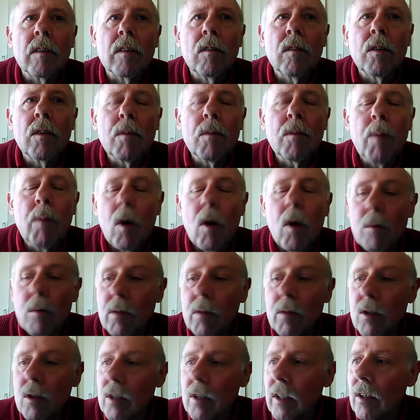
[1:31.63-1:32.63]
well, the bot I'm
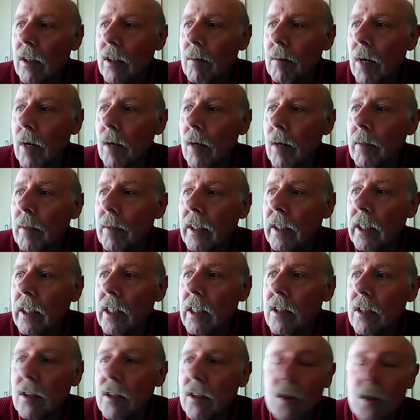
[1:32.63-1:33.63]
using at the moment
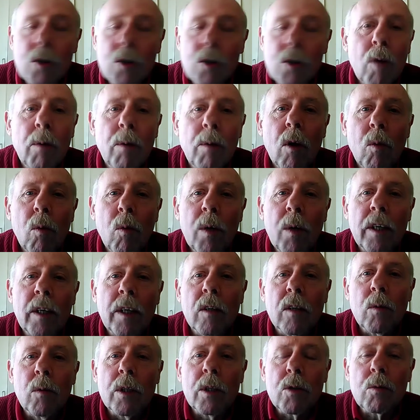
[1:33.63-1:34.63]
is the Stop at
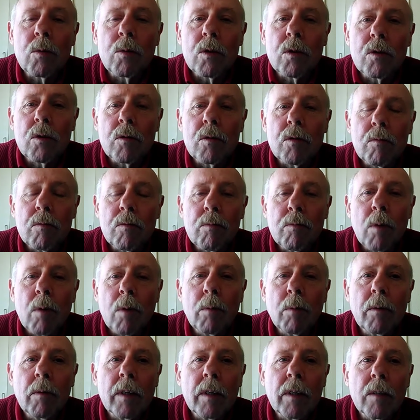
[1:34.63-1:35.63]
Awinner, which was
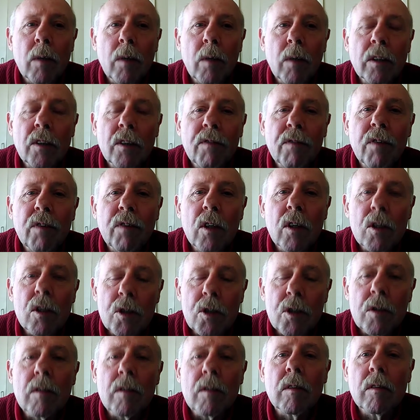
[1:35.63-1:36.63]
probably one of the
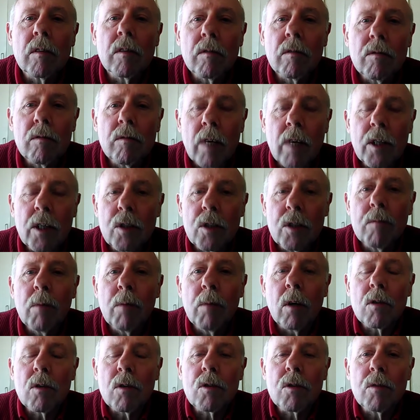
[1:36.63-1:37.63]
first racing
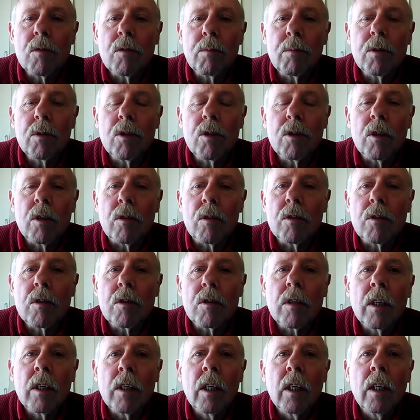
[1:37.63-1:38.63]
bots you produced.
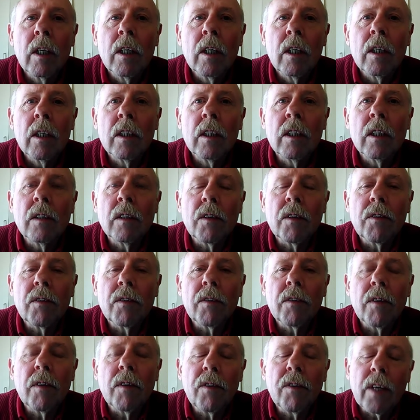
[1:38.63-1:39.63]
And
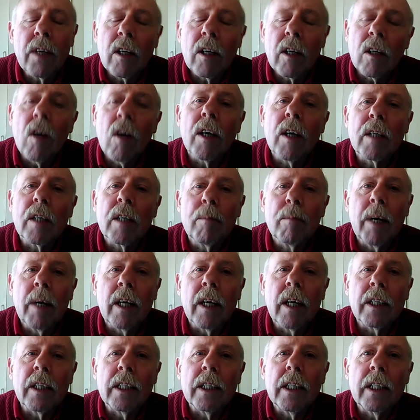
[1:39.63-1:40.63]
the thing I like
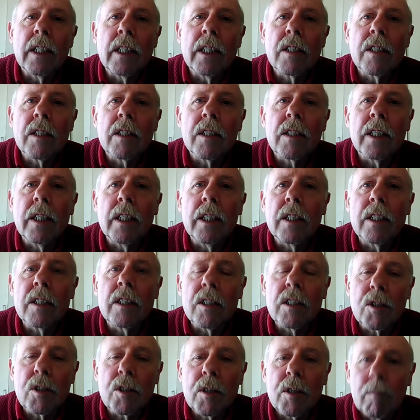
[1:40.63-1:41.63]
about it is
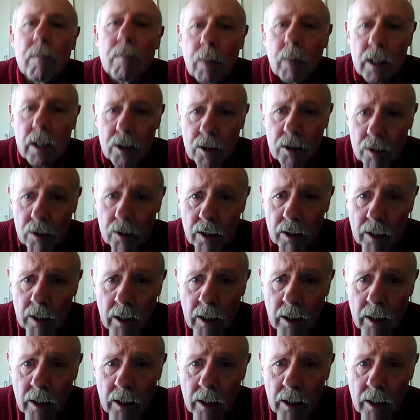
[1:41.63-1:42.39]
its simplicity.